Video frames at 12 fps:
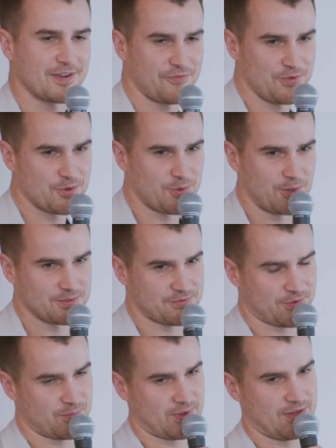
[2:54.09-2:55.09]
a few quotes
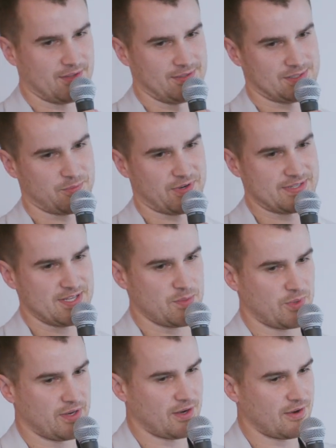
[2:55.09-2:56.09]
from some of our
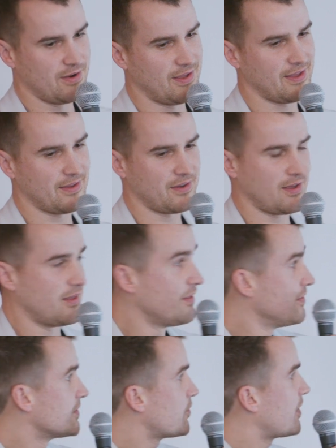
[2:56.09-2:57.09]
team in here, and
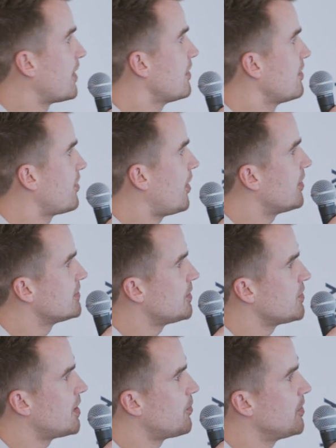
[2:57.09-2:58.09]
this one I thought
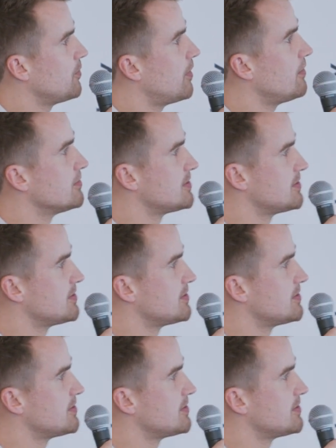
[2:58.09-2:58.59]
summed it up pretty well. It